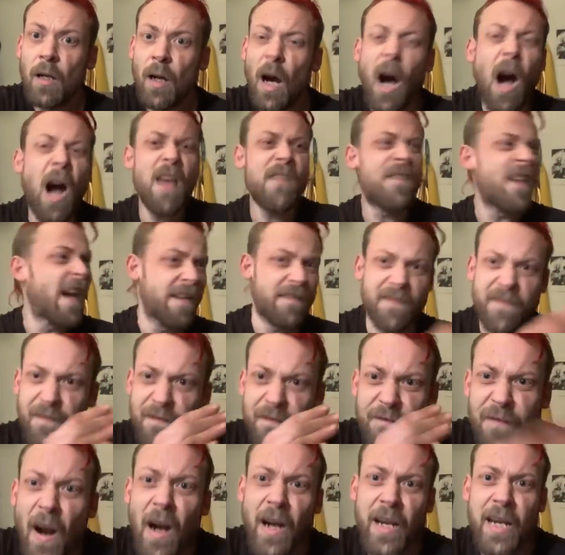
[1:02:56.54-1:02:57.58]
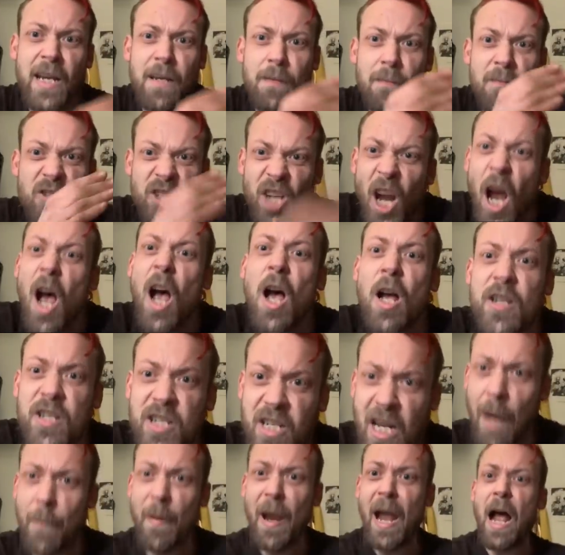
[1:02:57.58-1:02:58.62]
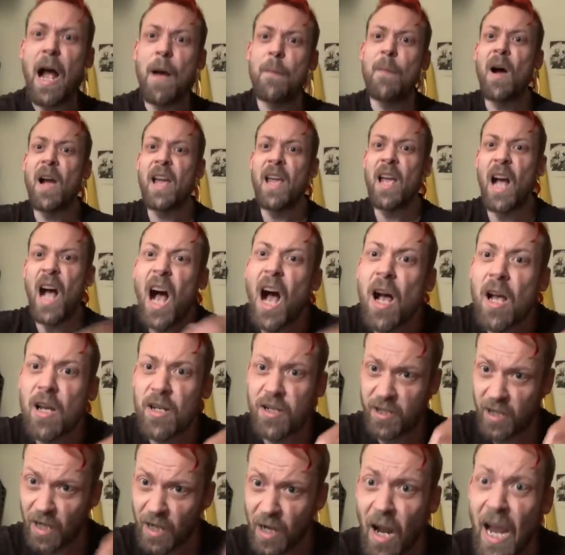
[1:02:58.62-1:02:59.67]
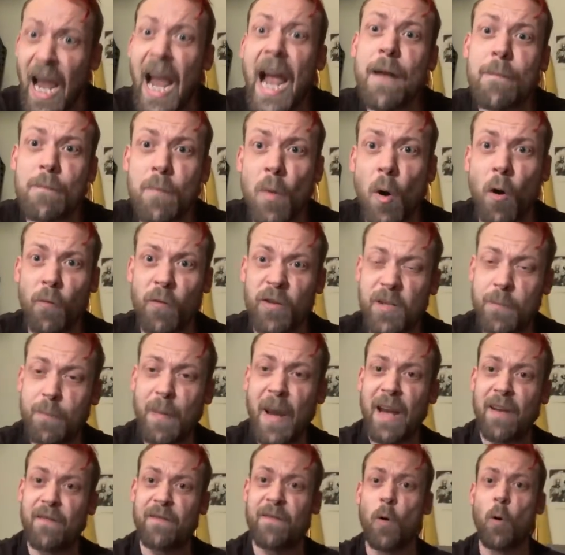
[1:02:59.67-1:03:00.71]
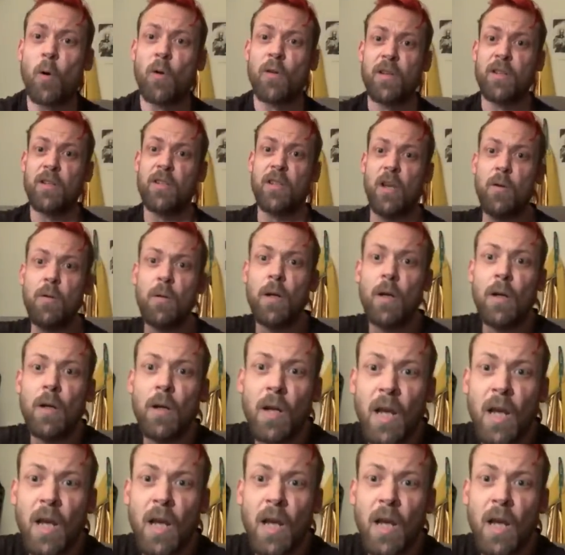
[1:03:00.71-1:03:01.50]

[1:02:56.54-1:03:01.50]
I've had fucking turds come out of my arse that I had more respect for than you.